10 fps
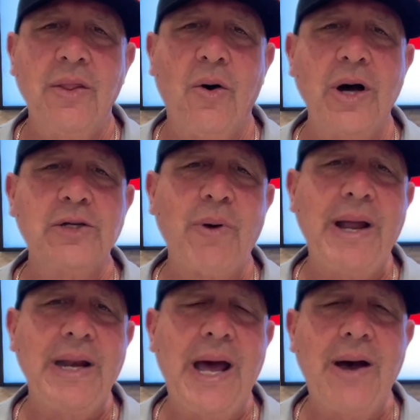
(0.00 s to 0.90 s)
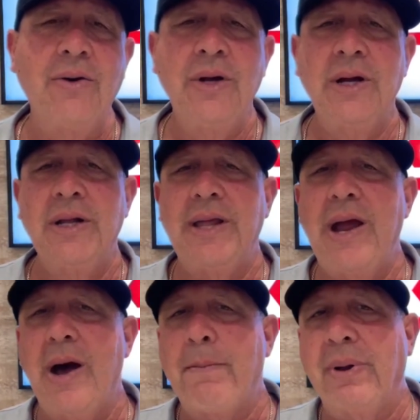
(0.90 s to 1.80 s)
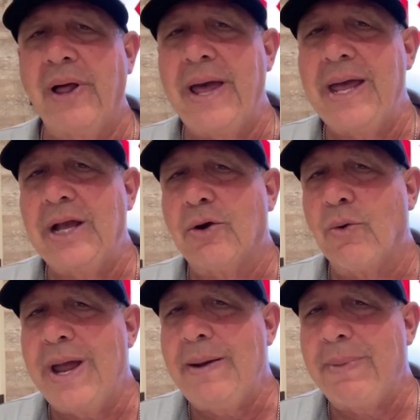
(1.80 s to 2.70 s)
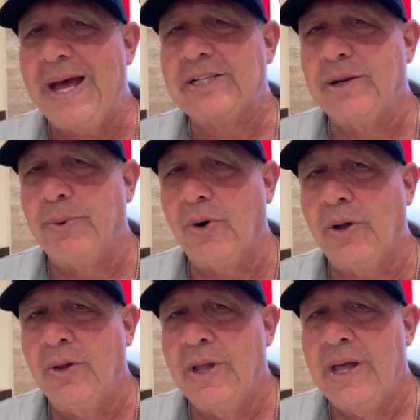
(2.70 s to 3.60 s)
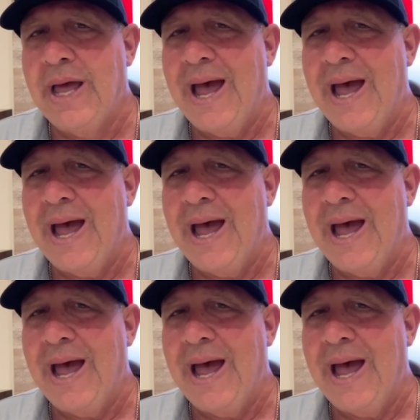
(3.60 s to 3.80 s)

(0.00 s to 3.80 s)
The Hawks right now they are playing great basketball,